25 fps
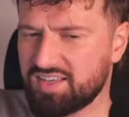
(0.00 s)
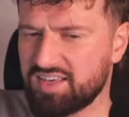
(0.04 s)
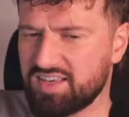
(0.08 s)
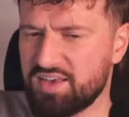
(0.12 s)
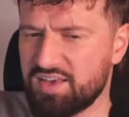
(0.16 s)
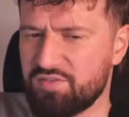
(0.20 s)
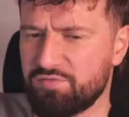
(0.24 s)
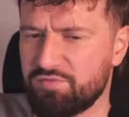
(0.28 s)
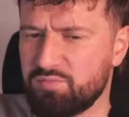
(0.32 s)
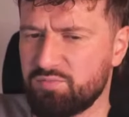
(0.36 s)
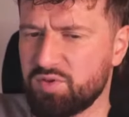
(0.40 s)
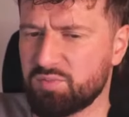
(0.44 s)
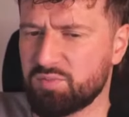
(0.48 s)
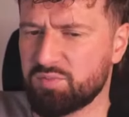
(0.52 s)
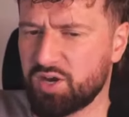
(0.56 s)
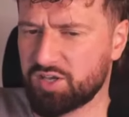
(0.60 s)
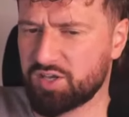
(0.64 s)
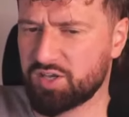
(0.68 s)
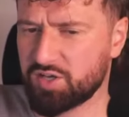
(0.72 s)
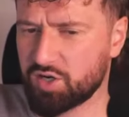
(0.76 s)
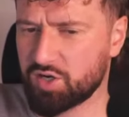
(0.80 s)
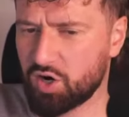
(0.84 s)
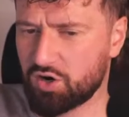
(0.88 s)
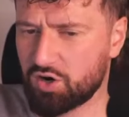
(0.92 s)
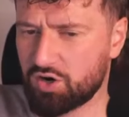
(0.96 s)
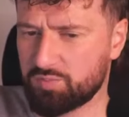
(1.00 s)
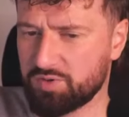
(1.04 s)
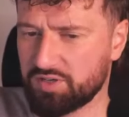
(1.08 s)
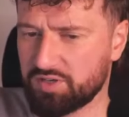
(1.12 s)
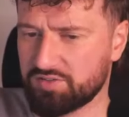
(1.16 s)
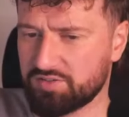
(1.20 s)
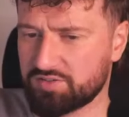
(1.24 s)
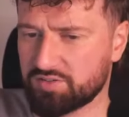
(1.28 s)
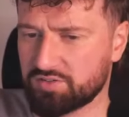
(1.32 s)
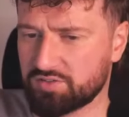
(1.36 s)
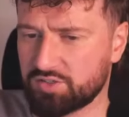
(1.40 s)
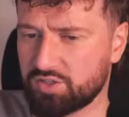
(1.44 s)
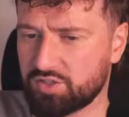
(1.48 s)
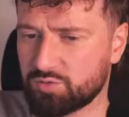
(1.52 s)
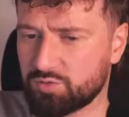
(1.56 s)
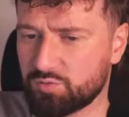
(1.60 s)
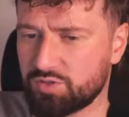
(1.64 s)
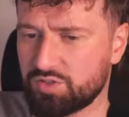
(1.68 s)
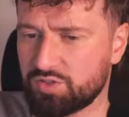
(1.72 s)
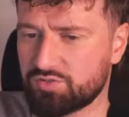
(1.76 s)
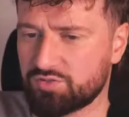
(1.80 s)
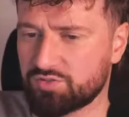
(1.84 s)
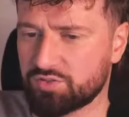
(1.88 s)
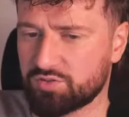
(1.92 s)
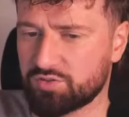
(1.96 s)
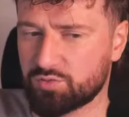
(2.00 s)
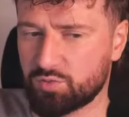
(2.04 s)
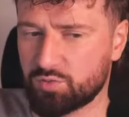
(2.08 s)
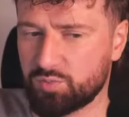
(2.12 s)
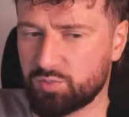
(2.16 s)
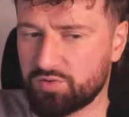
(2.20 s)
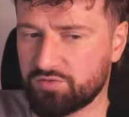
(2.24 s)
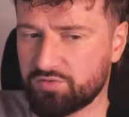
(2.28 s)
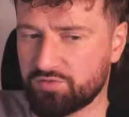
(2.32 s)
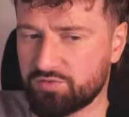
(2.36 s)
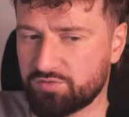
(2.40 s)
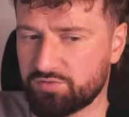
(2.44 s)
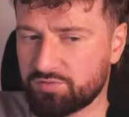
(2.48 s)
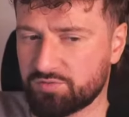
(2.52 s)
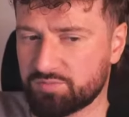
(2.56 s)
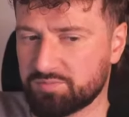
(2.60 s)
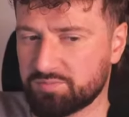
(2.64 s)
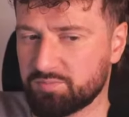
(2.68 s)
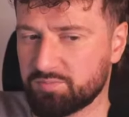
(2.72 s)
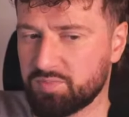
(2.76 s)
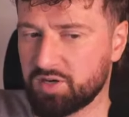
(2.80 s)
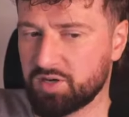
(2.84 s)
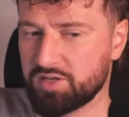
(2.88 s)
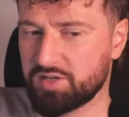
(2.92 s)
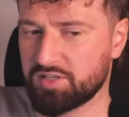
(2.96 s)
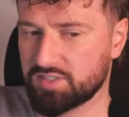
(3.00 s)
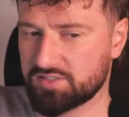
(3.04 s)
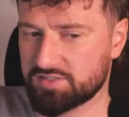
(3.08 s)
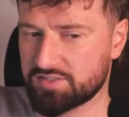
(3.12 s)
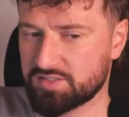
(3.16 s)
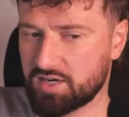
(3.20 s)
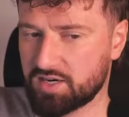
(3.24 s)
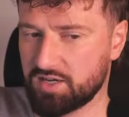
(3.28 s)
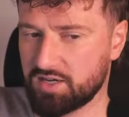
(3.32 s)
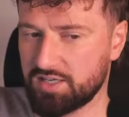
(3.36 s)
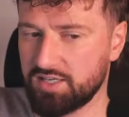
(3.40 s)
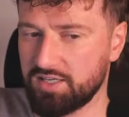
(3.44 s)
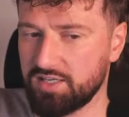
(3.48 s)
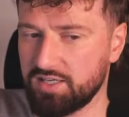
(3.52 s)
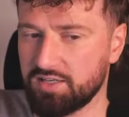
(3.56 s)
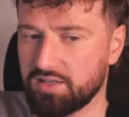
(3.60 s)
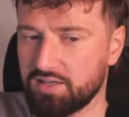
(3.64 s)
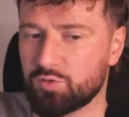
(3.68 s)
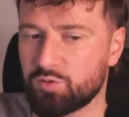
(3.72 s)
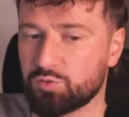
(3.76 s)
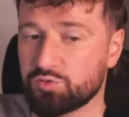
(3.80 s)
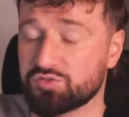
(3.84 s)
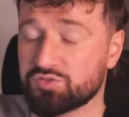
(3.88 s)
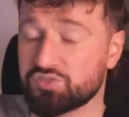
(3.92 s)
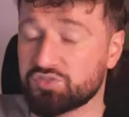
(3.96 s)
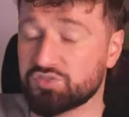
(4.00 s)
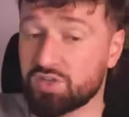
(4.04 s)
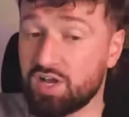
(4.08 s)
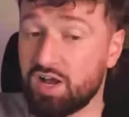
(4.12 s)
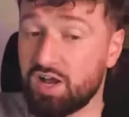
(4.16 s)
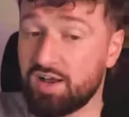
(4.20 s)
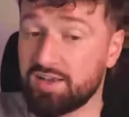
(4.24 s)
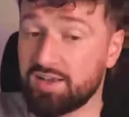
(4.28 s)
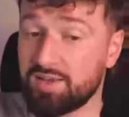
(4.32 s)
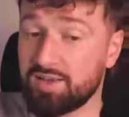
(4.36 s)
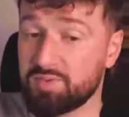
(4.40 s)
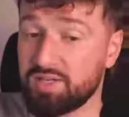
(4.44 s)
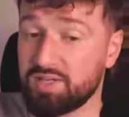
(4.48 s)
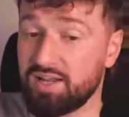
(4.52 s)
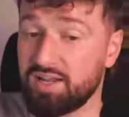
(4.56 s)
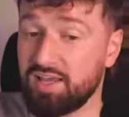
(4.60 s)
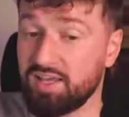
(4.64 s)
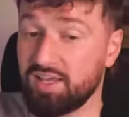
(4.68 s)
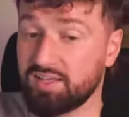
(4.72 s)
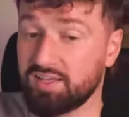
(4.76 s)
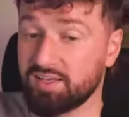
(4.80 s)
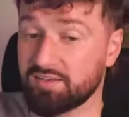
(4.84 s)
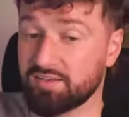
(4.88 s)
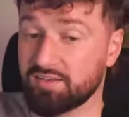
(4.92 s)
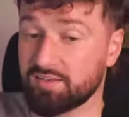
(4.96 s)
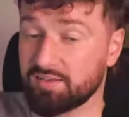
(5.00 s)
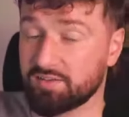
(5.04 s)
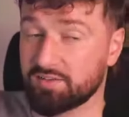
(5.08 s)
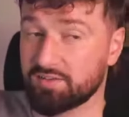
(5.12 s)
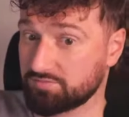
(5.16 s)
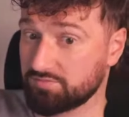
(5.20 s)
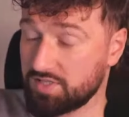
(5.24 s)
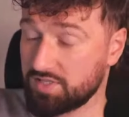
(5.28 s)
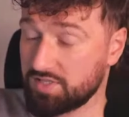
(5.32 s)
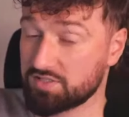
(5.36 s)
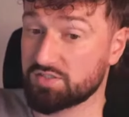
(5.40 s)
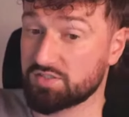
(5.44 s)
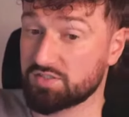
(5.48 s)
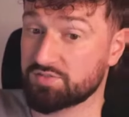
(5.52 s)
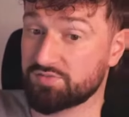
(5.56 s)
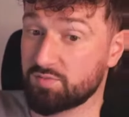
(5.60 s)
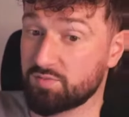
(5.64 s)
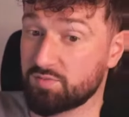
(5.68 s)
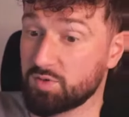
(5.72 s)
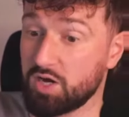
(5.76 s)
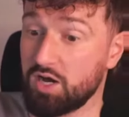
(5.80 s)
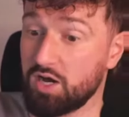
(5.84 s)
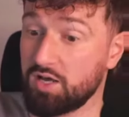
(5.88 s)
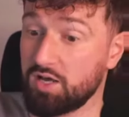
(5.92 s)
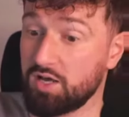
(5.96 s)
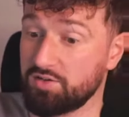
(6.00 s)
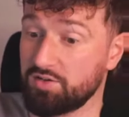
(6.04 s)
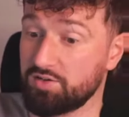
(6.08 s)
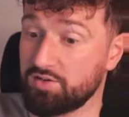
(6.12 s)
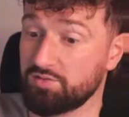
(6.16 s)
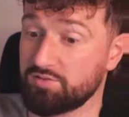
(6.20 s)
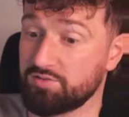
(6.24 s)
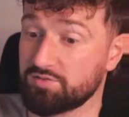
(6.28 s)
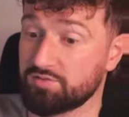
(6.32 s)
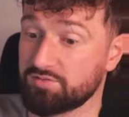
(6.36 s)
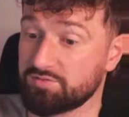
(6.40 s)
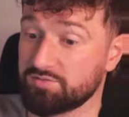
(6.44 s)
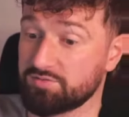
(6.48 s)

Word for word: give me my garment," till he reached a group of Bani Israel who saw him naked. This is from God, dude.